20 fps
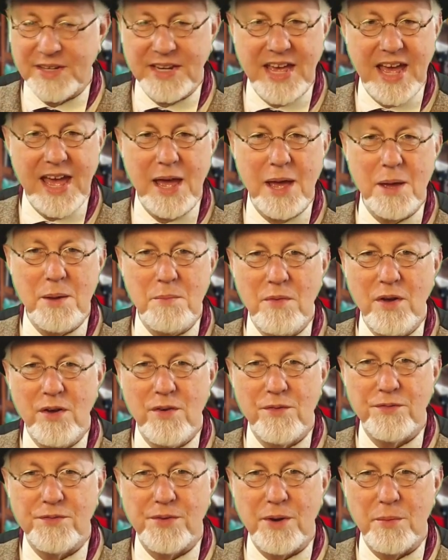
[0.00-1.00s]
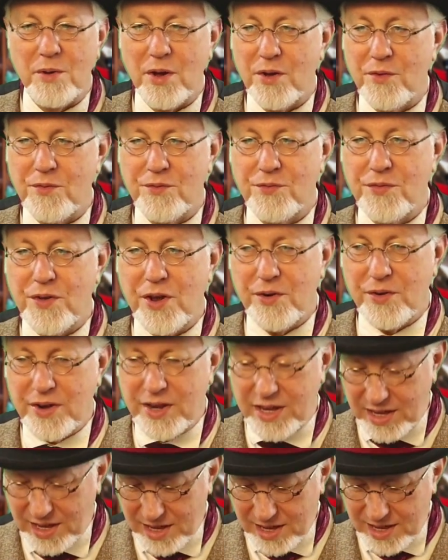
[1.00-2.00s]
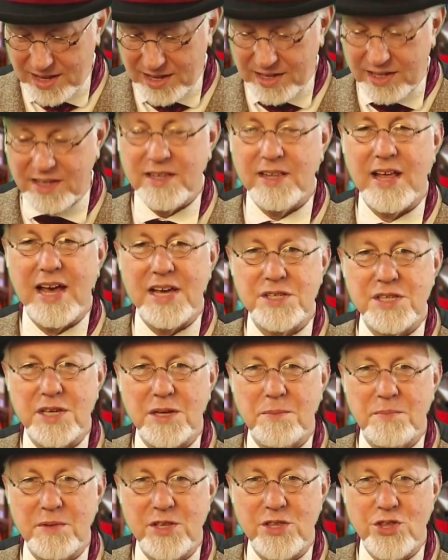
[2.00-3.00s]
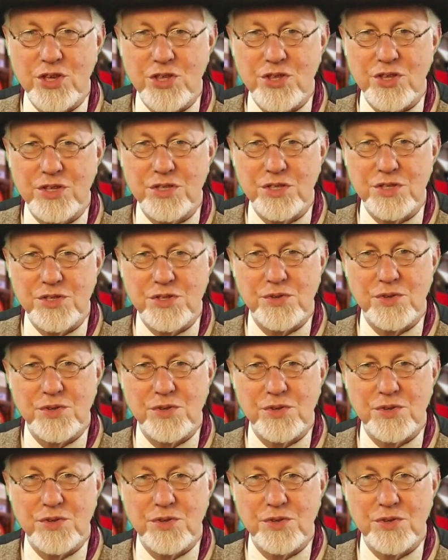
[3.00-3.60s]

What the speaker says: came from a very classic magician's